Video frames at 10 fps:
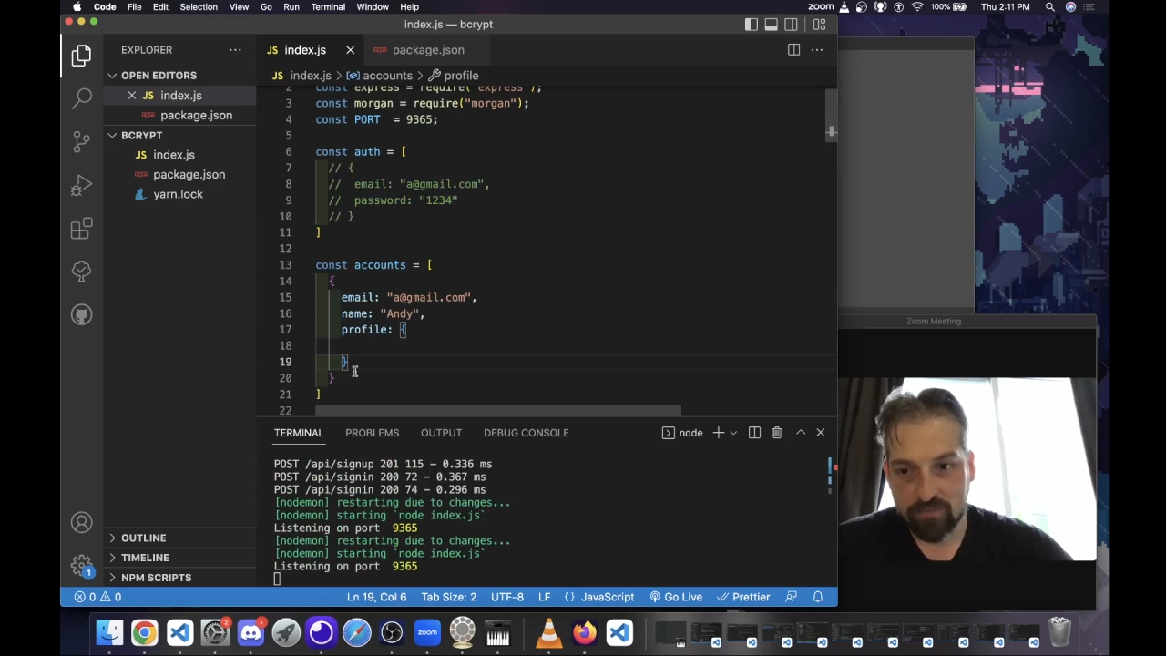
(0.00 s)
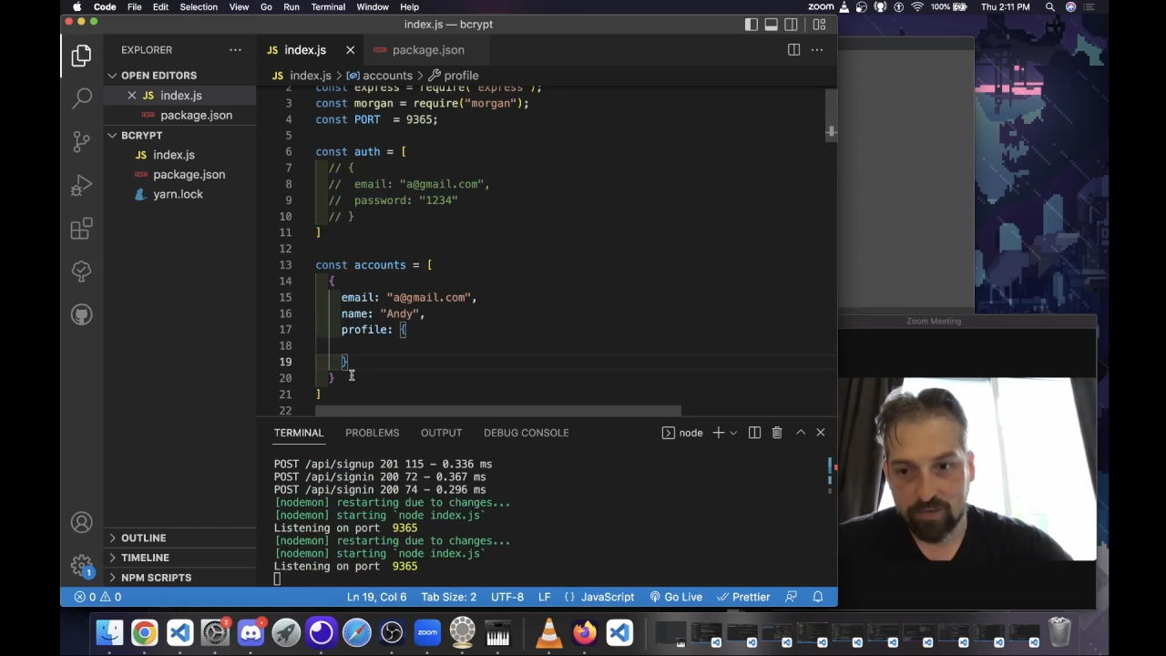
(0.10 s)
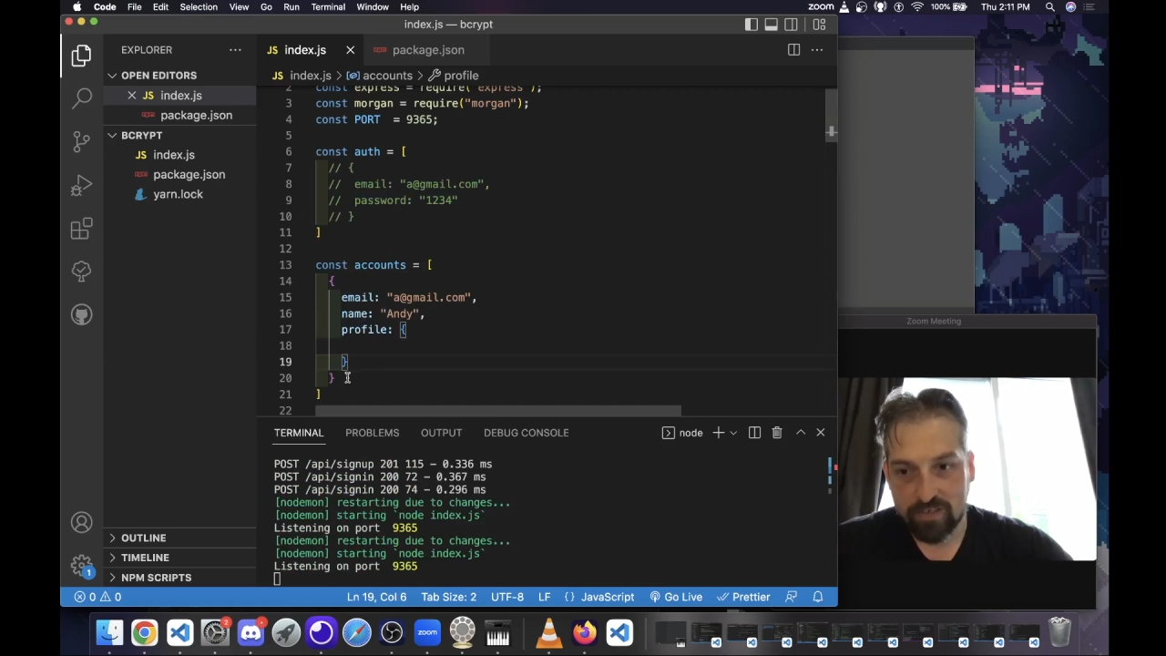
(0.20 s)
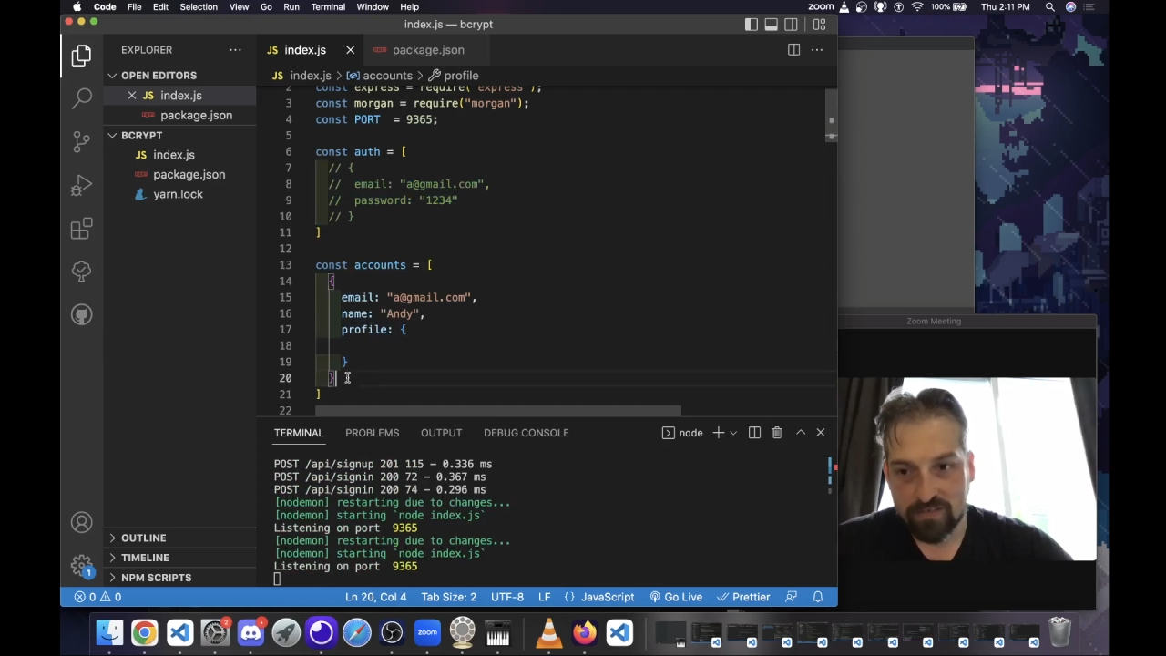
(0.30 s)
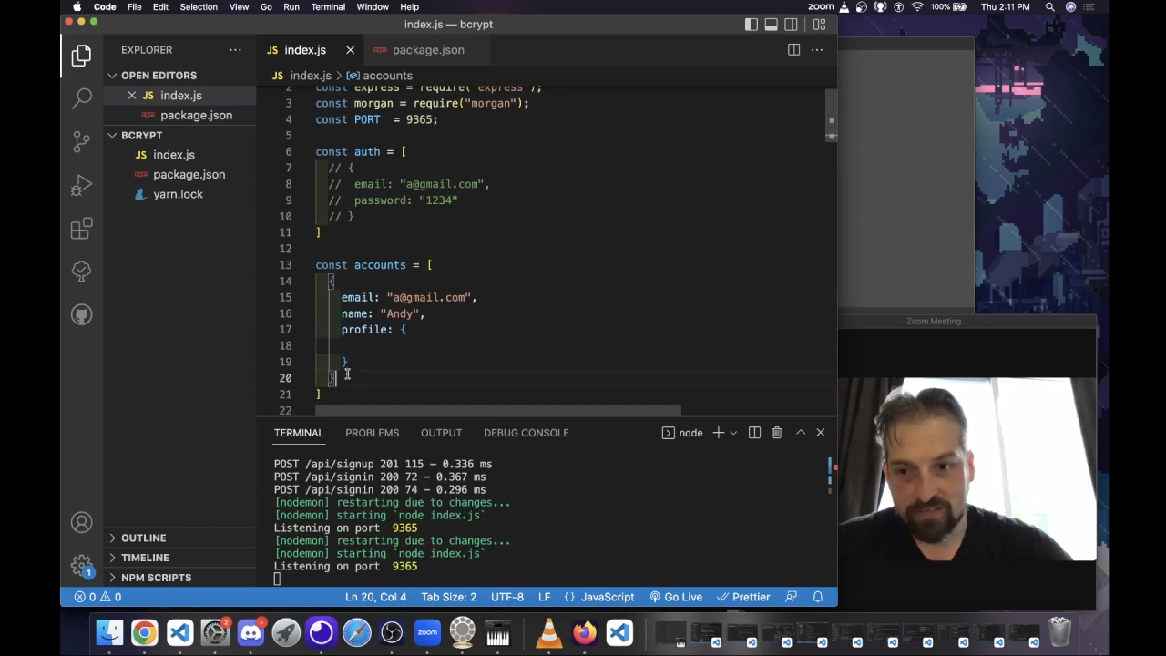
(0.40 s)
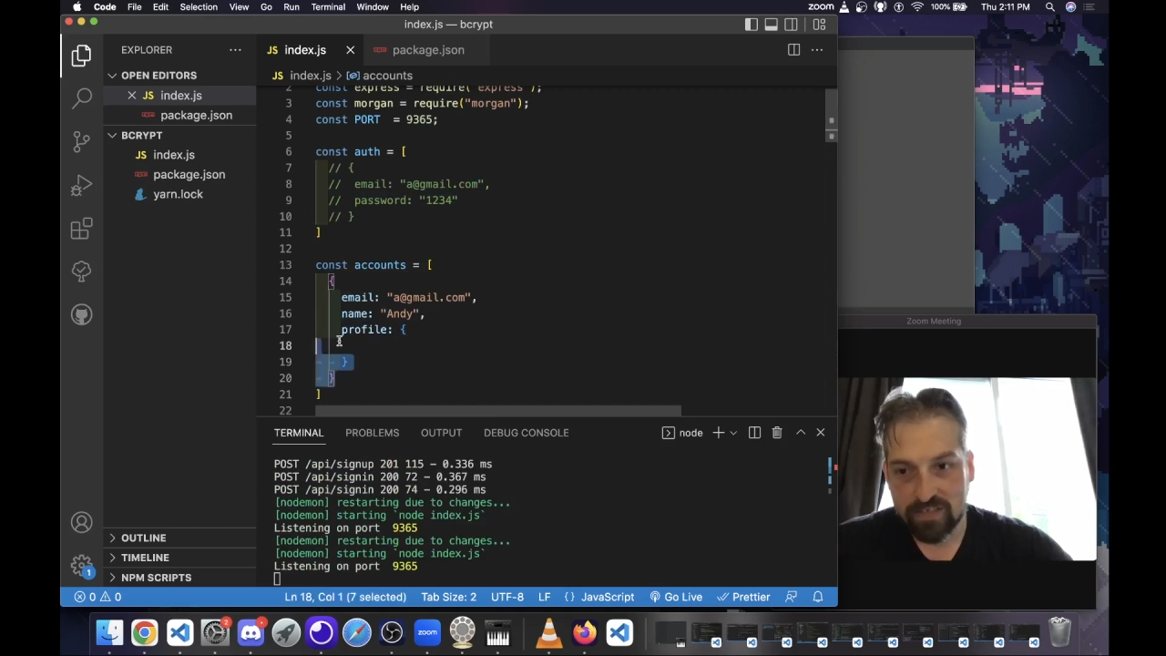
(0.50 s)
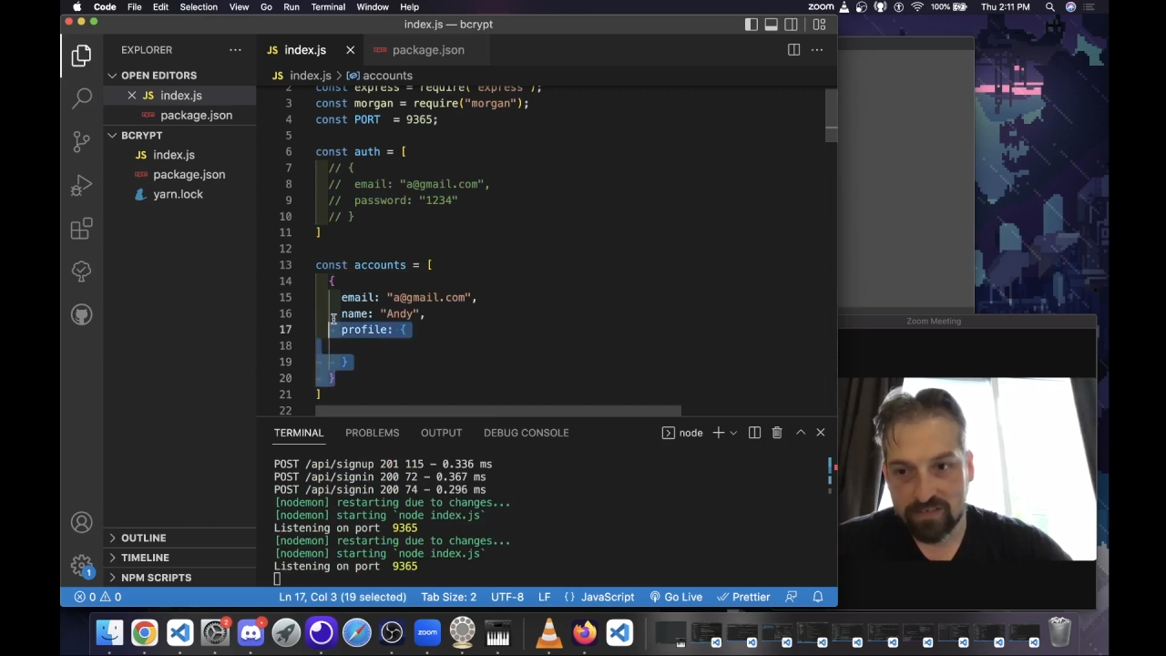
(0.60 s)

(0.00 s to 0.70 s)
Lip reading: what these need